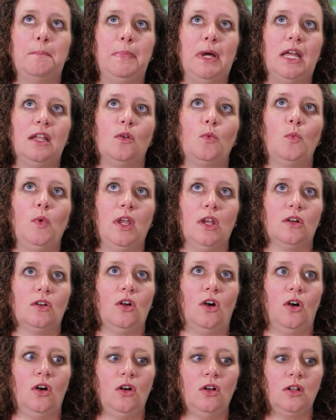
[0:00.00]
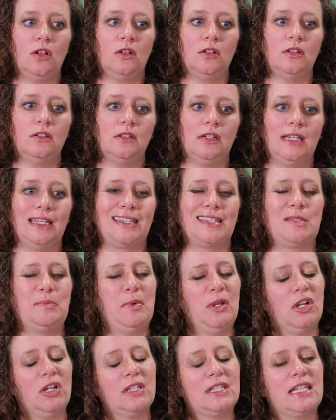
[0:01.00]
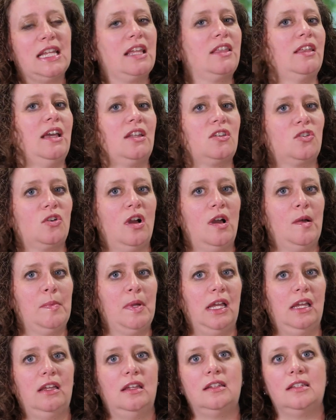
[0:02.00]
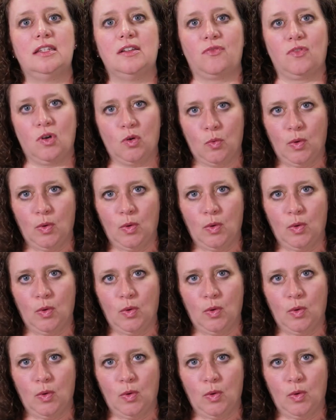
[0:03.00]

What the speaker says: But we're all experiencing that trauma in different